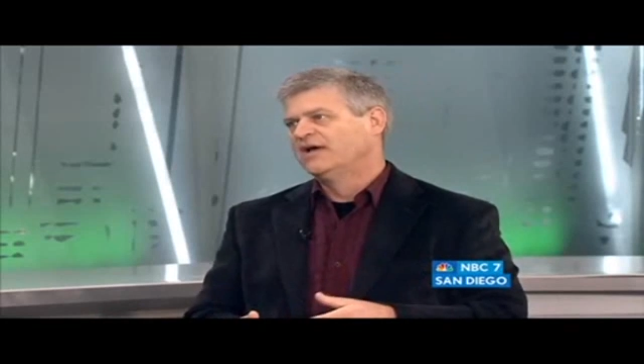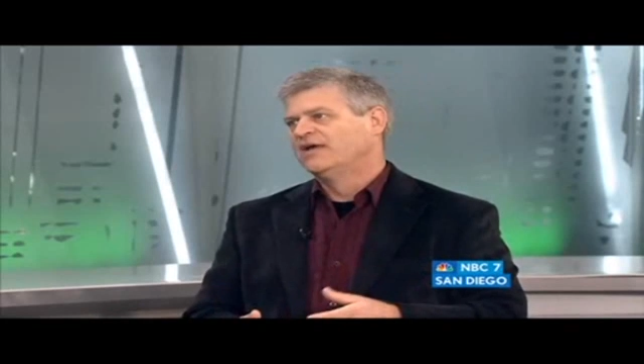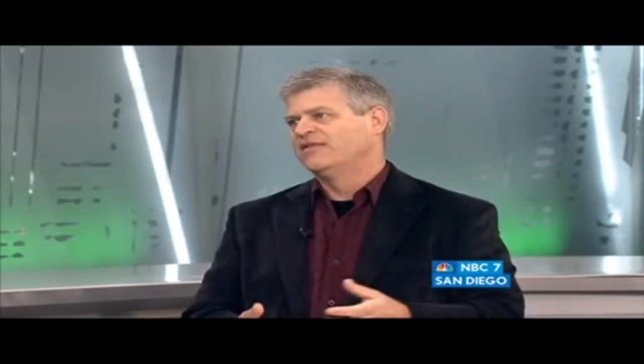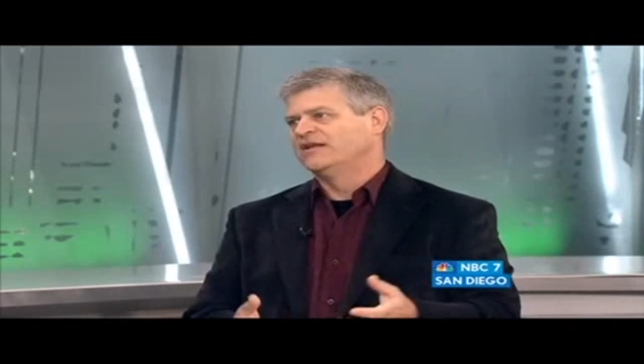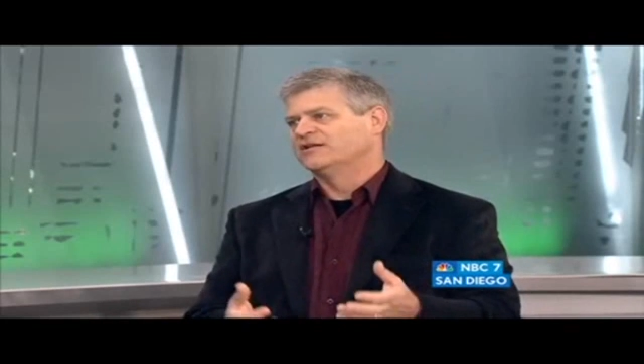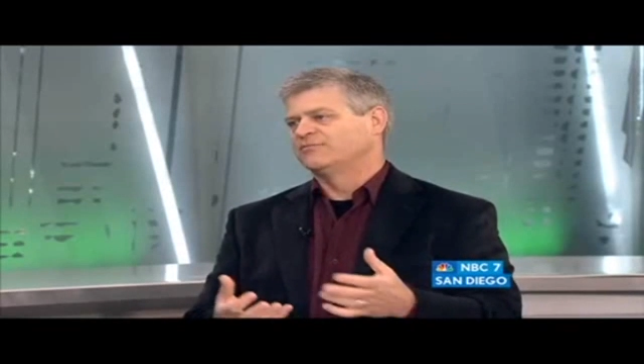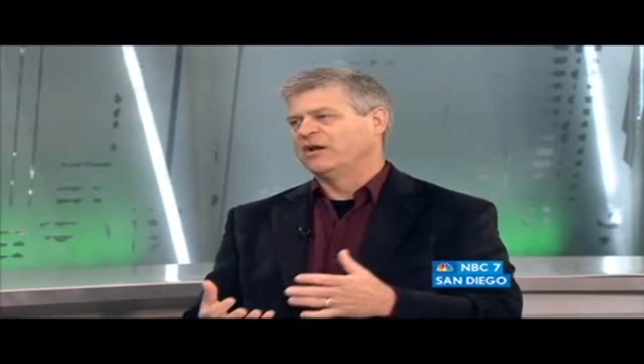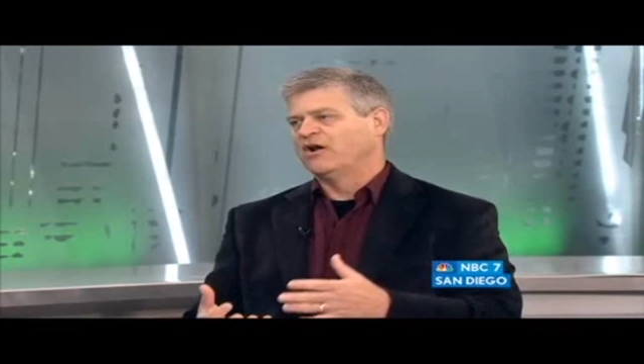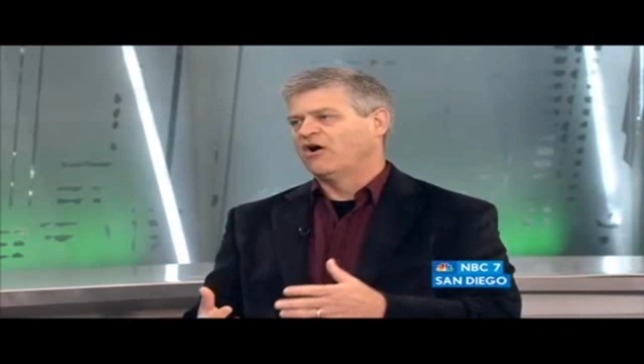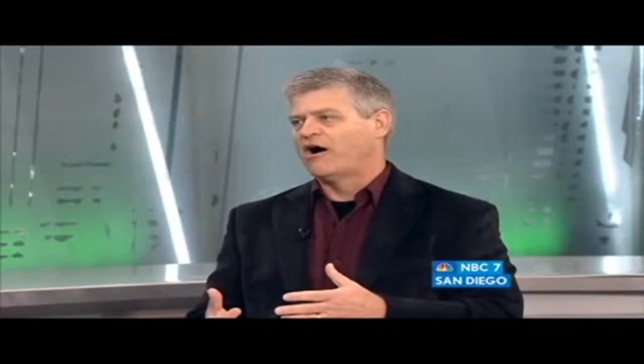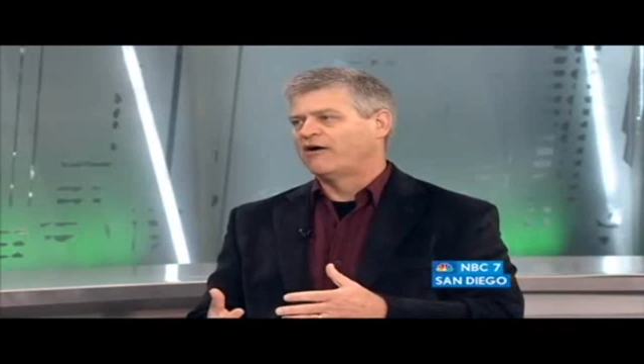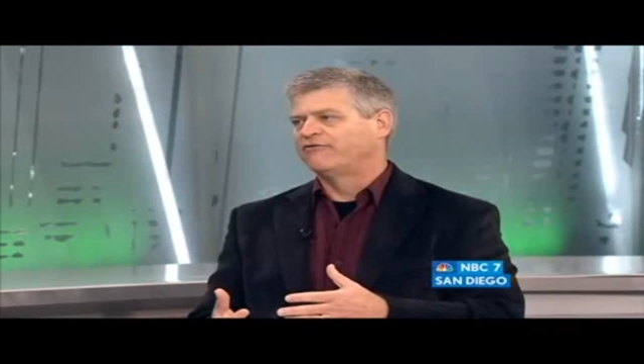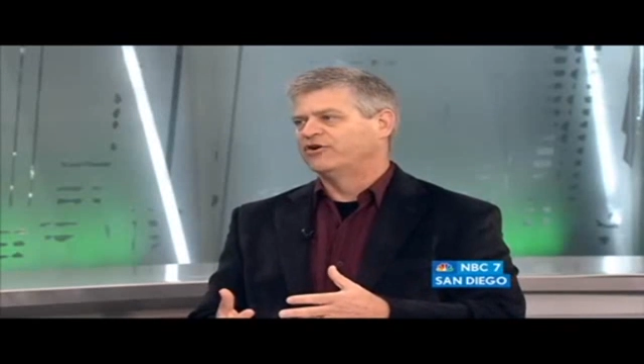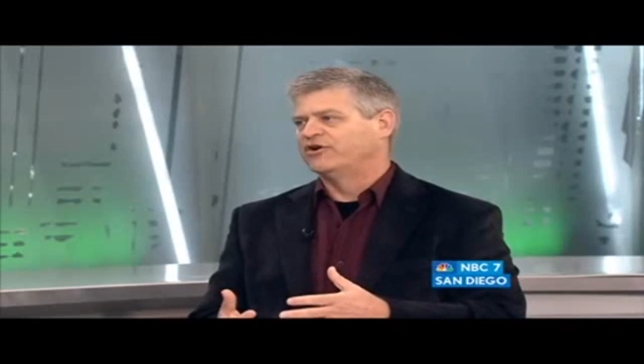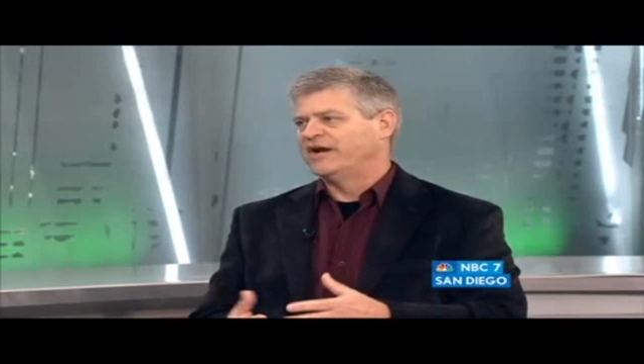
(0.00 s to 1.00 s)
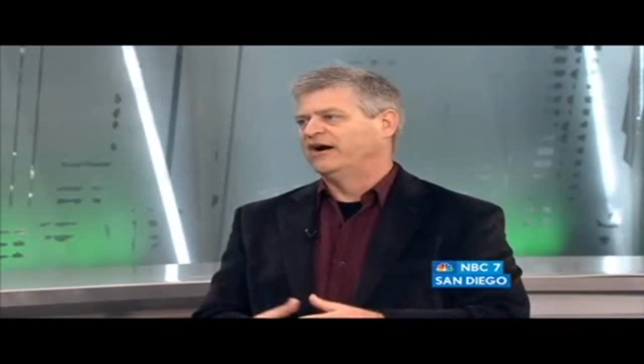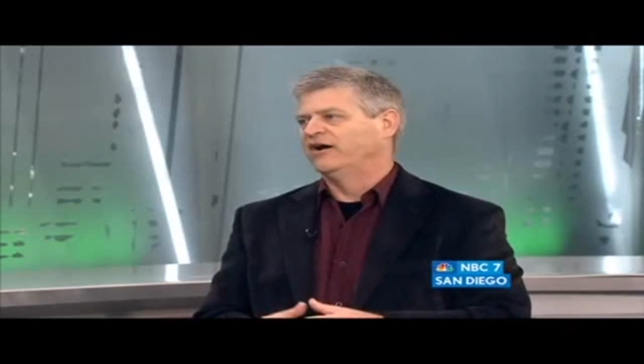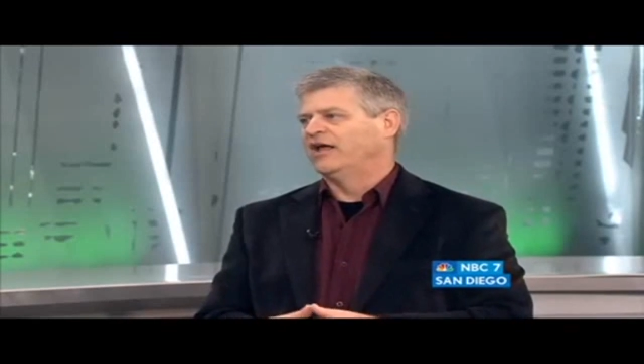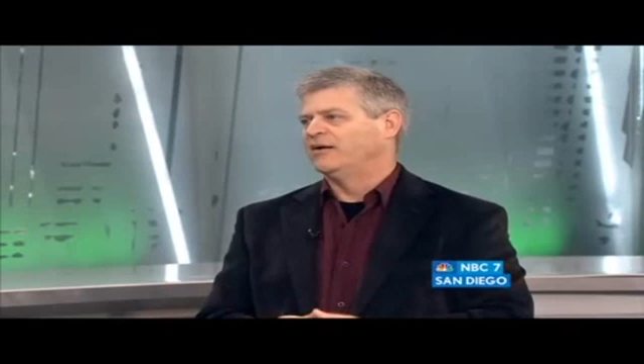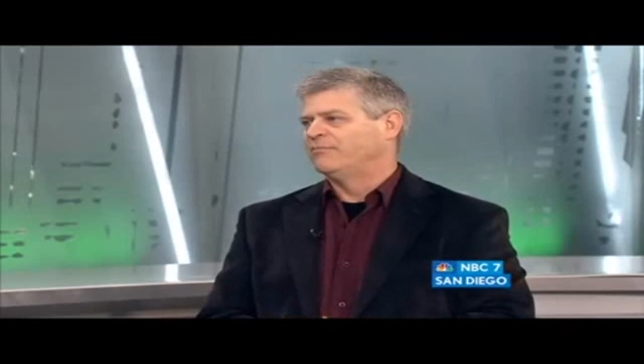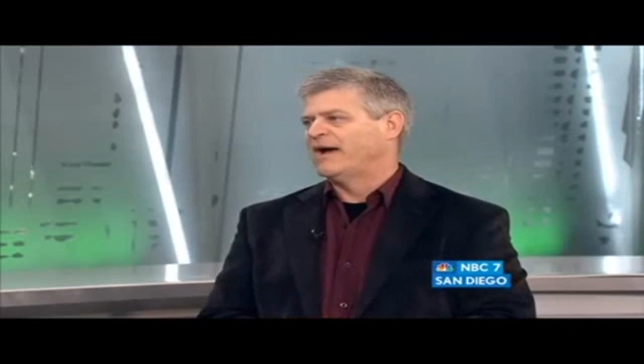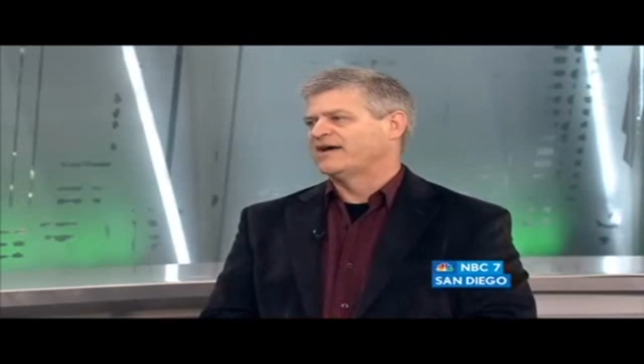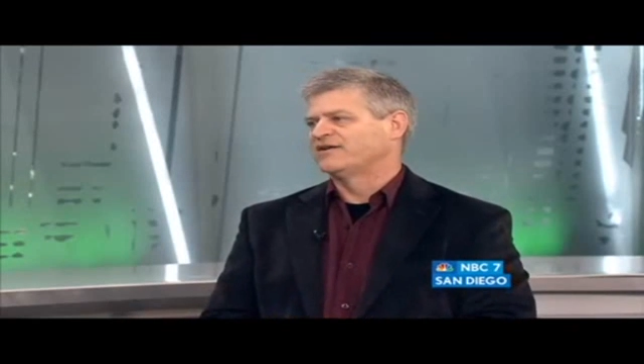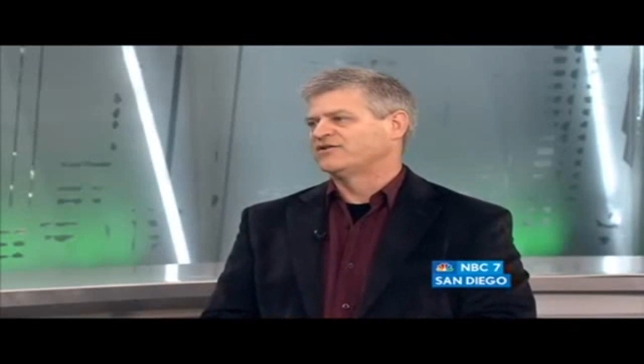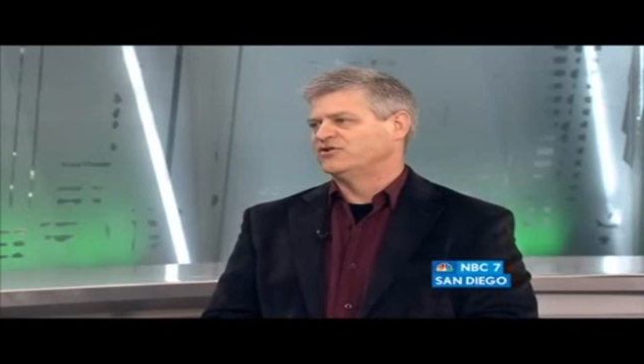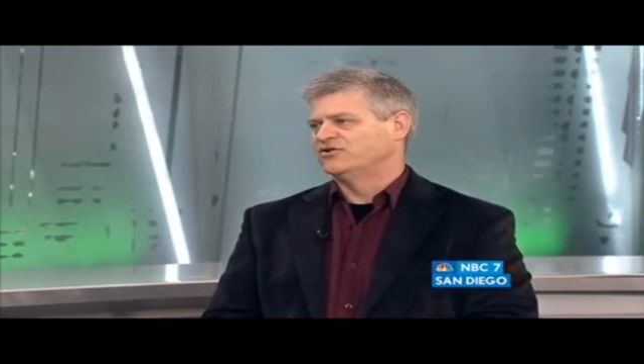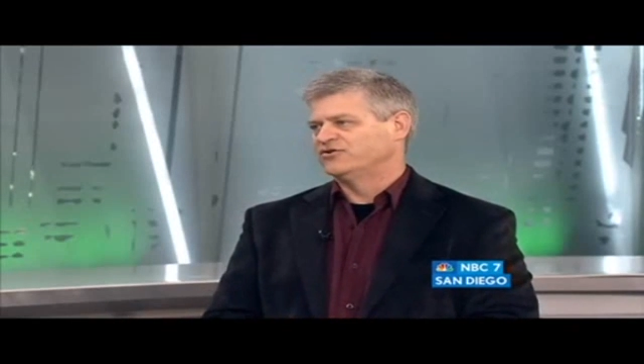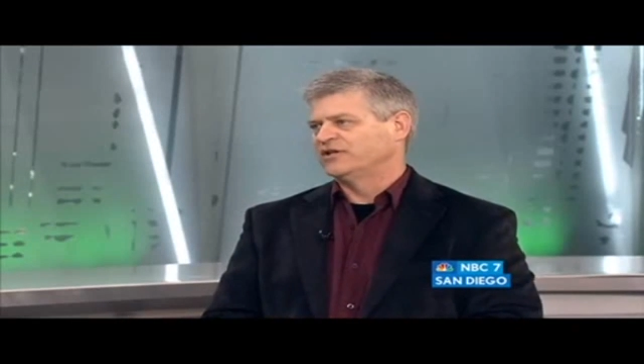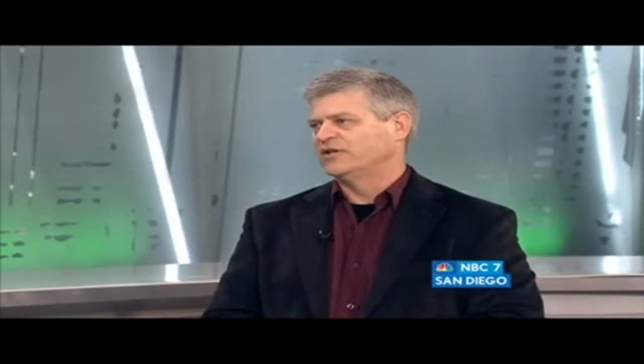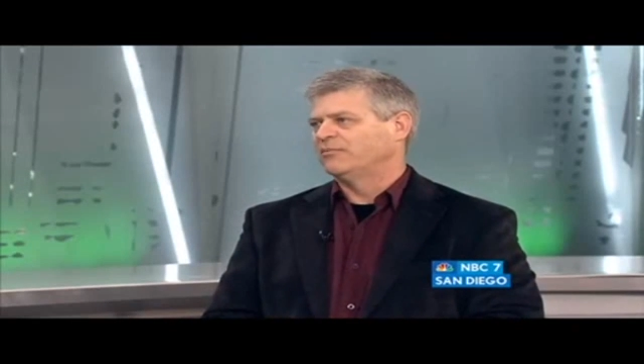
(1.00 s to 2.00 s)
than has been offered to airline
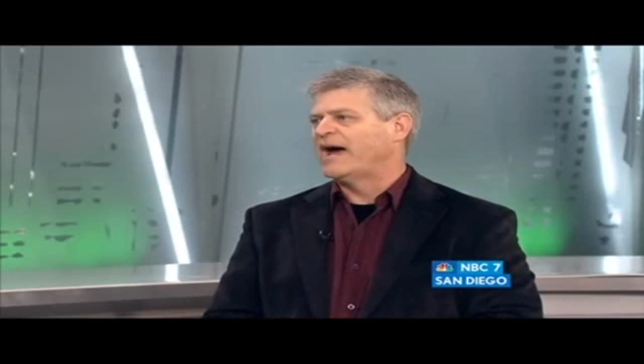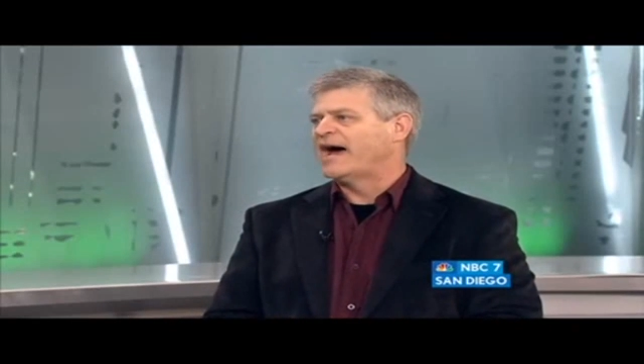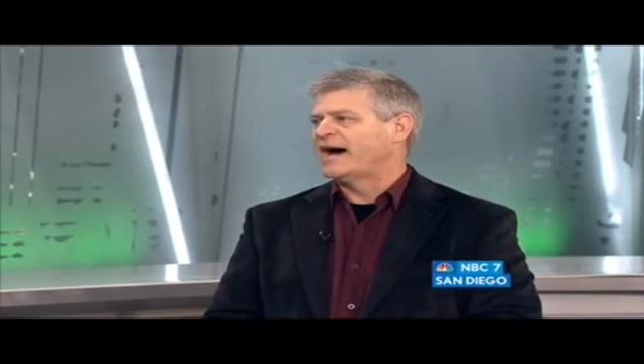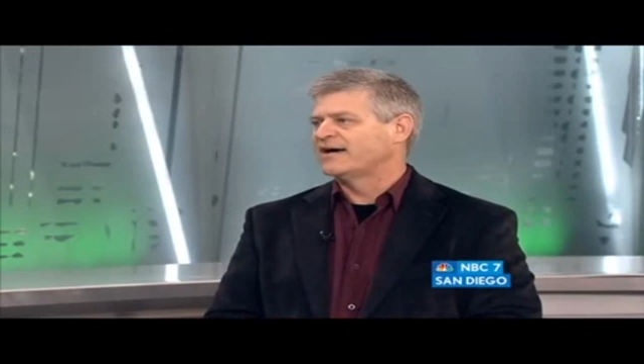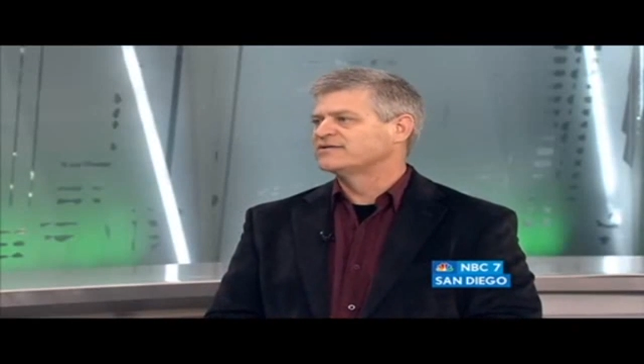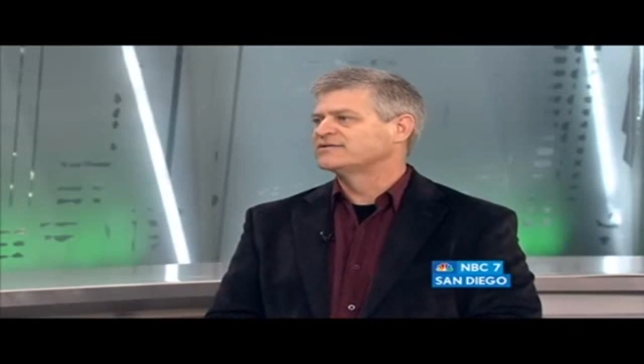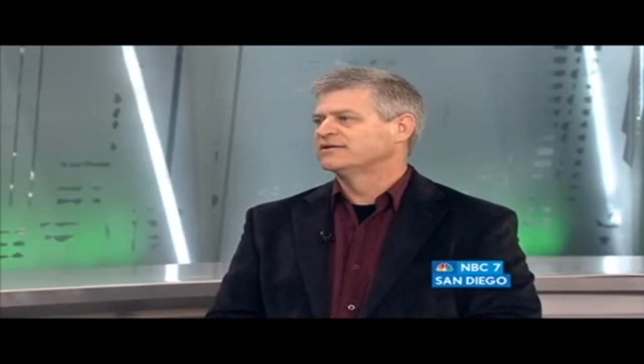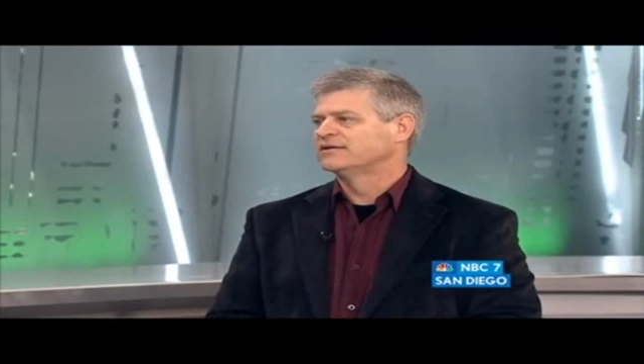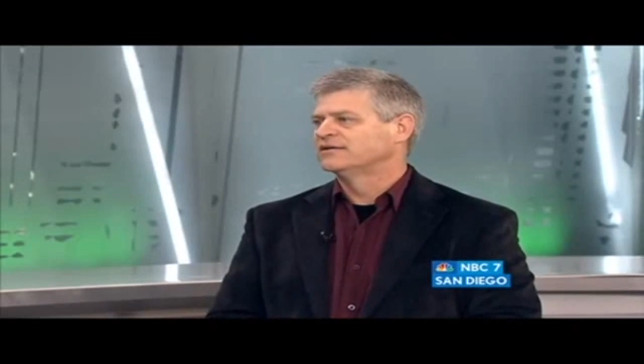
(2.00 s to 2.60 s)
passengers in the past.